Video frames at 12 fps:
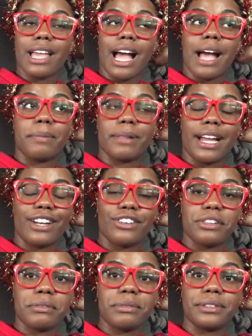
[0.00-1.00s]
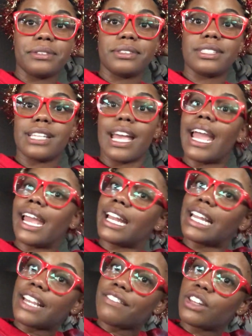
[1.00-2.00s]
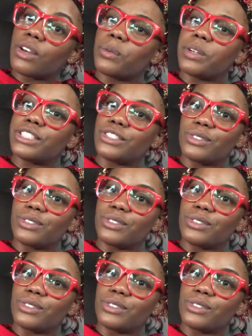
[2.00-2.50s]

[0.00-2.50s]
applied it on the roots, and even though we